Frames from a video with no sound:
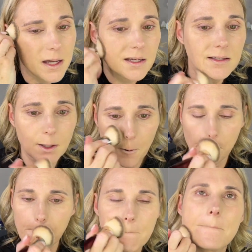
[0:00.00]

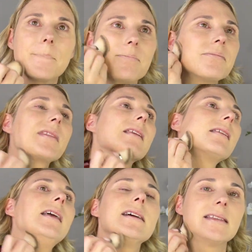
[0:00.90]
So,
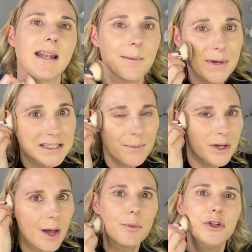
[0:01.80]
like I said, I picked up a
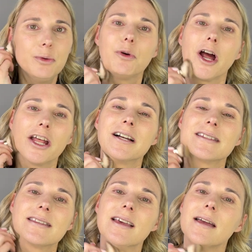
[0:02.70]
couple new
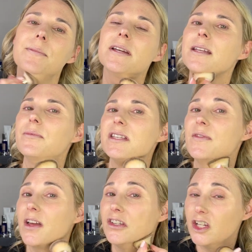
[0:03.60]
products. I picked up this
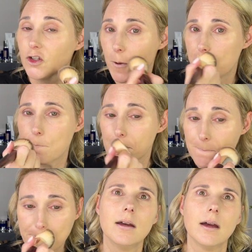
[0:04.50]
foundation.
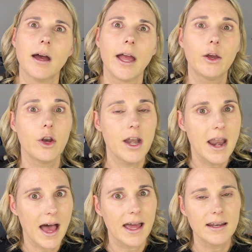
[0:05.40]
I could
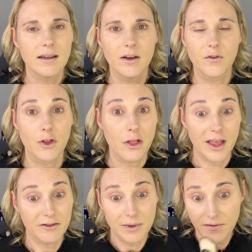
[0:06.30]
not for the
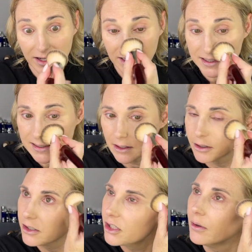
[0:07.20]
life of me find a
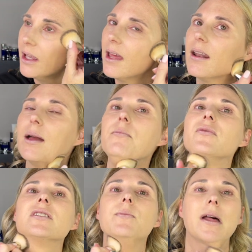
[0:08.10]
concealer. So again, I
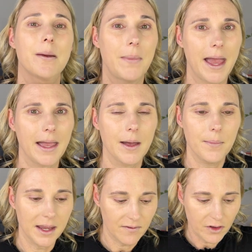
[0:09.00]
just bought a backup. I
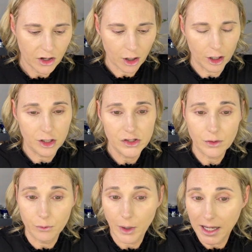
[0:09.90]
have the NARS
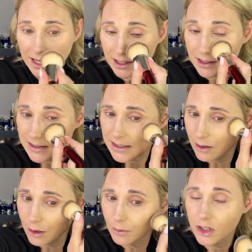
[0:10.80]
Radiant
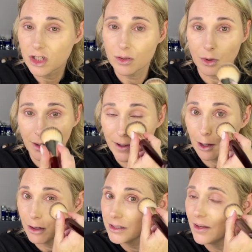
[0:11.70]
Concealer, which is one of my
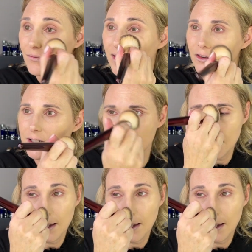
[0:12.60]
all-time favorites.